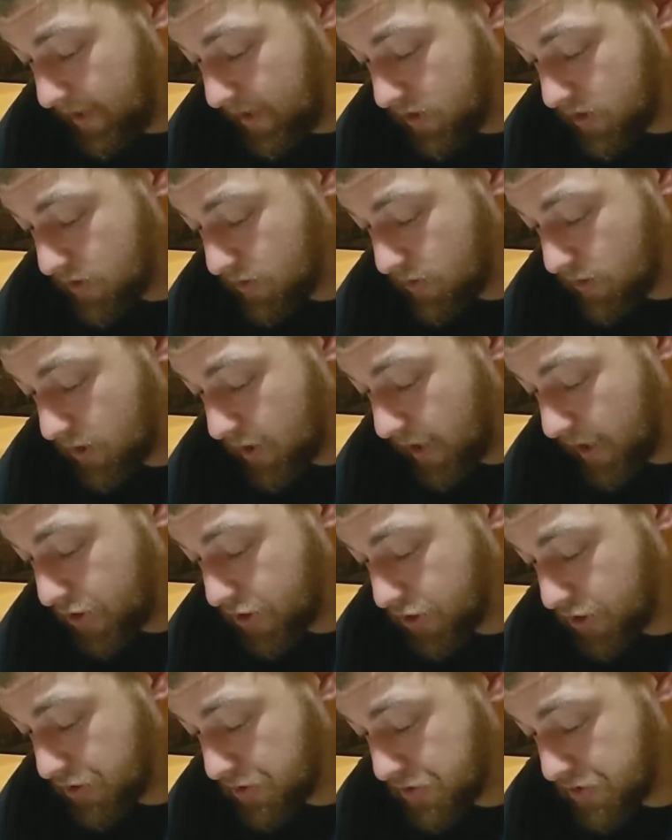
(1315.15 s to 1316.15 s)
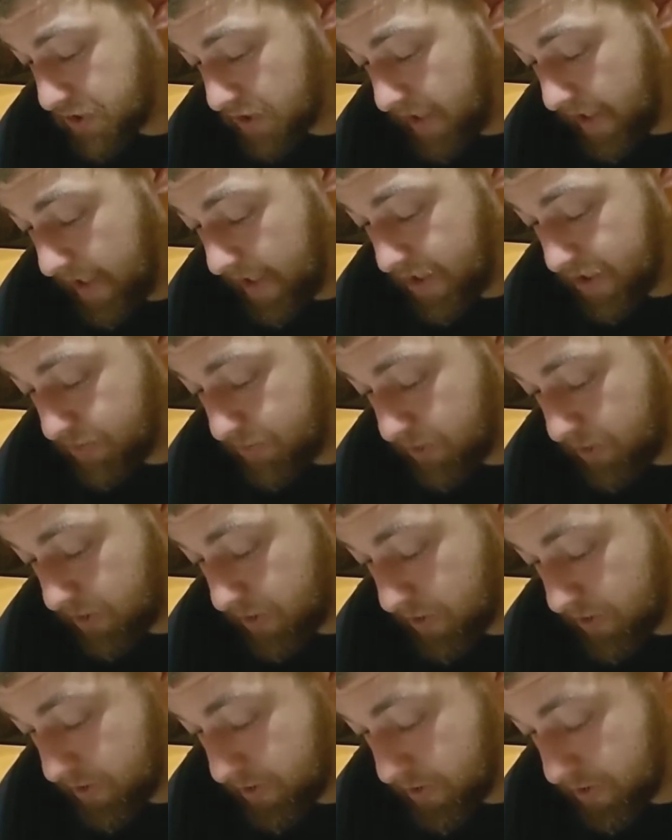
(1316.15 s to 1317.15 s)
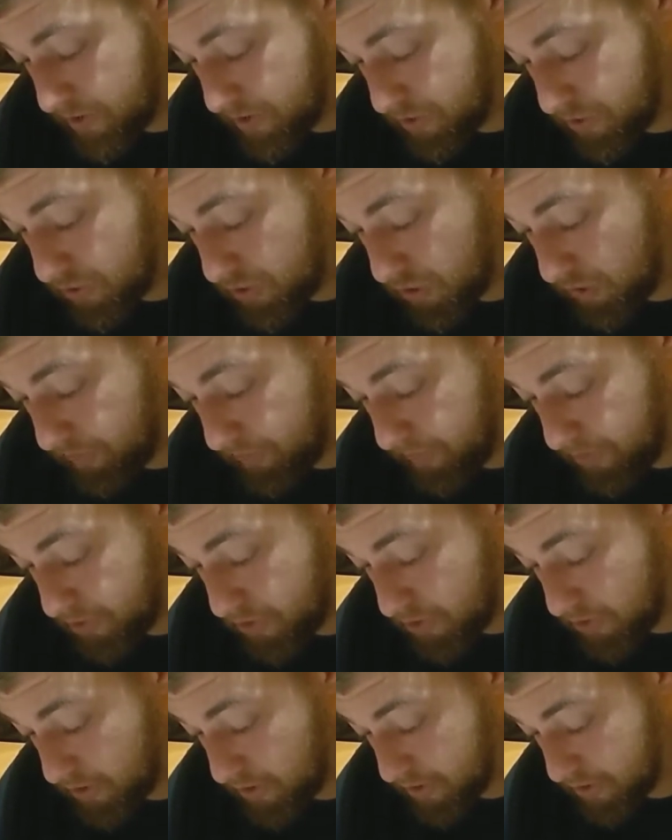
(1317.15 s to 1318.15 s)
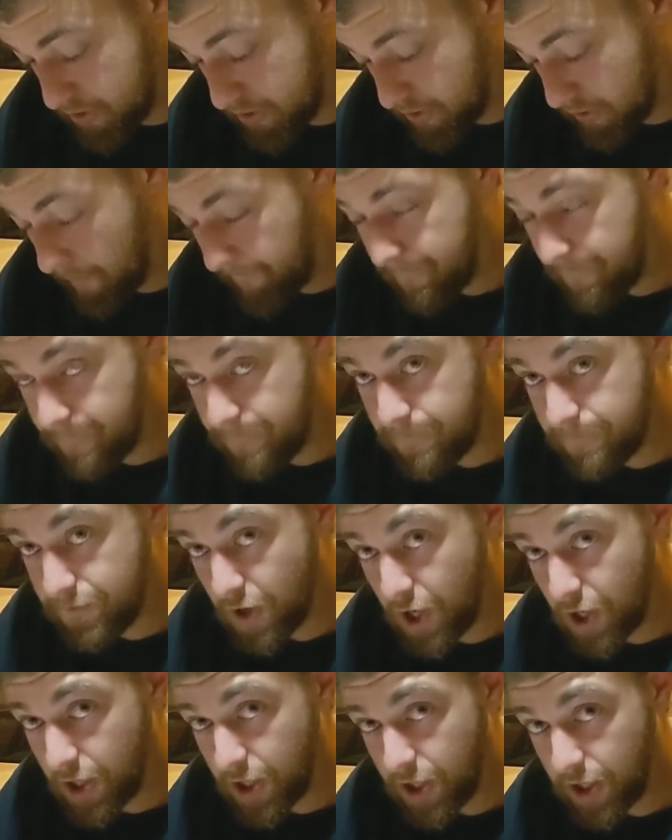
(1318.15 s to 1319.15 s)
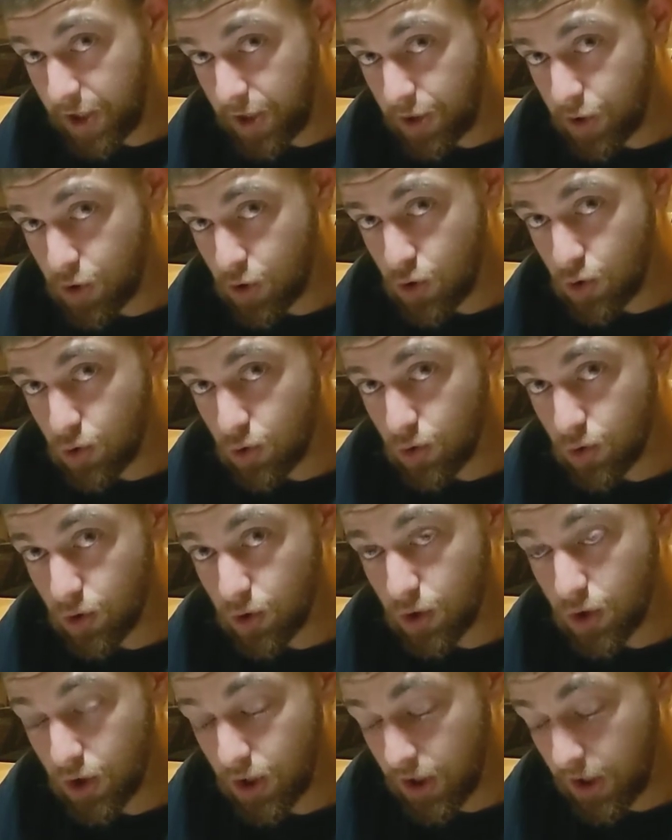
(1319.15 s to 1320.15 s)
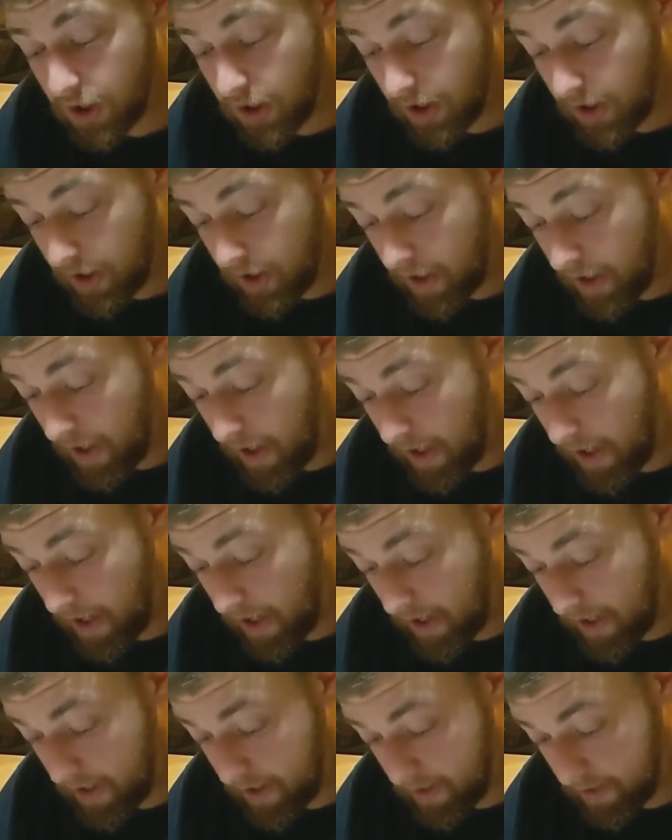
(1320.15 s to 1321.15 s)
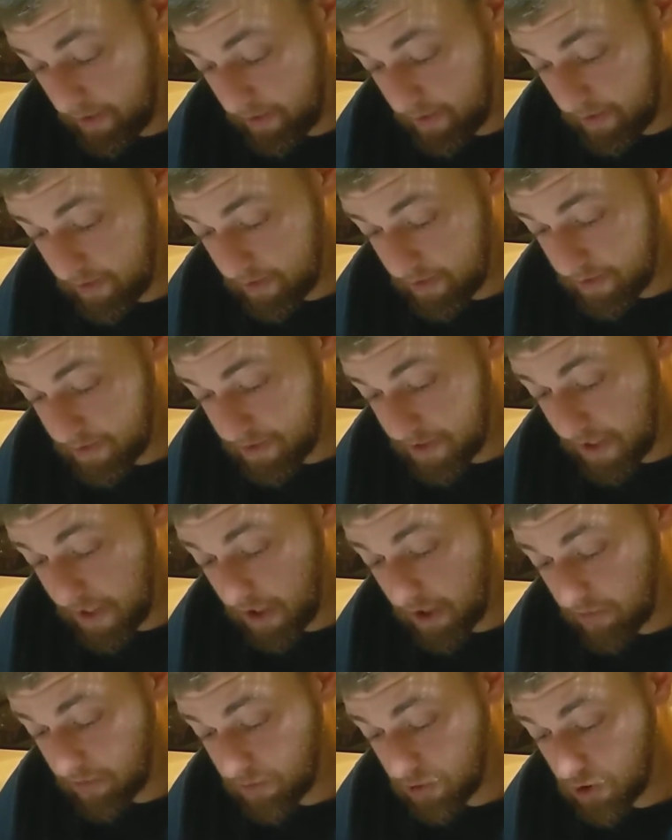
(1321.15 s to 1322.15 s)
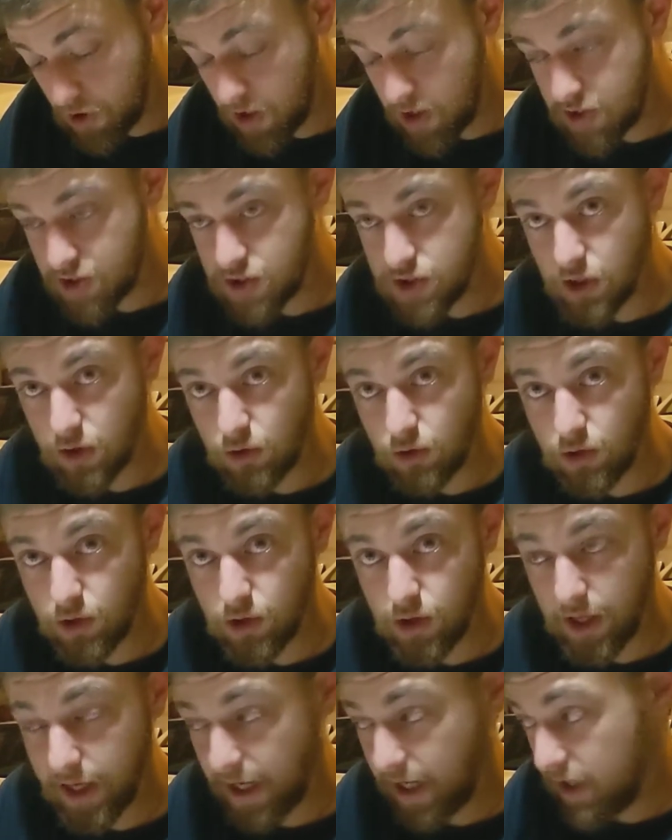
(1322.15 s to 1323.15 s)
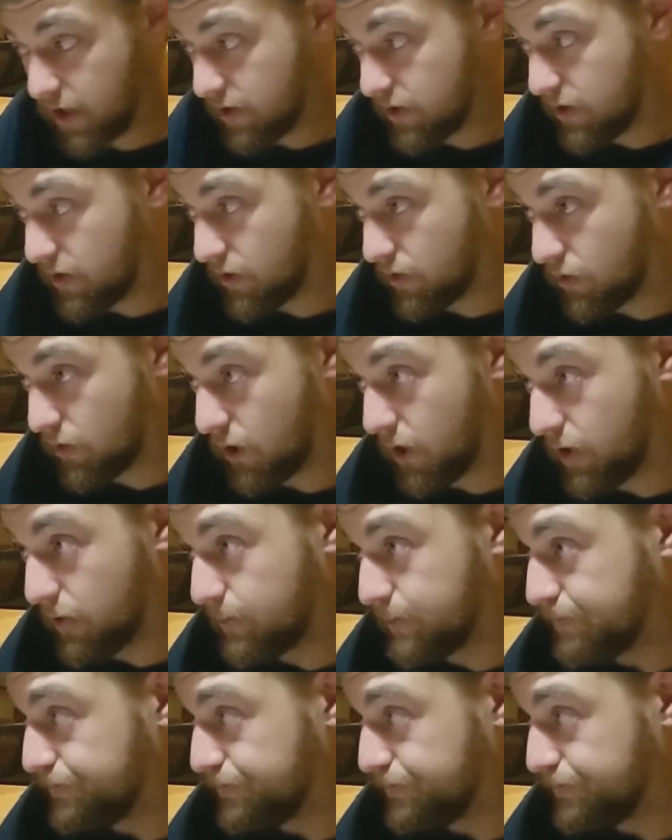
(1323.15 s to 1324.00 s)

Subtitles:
into a Nitro Slash because trophy trucks are fucking cool, and stadium trucks don't look like anything real,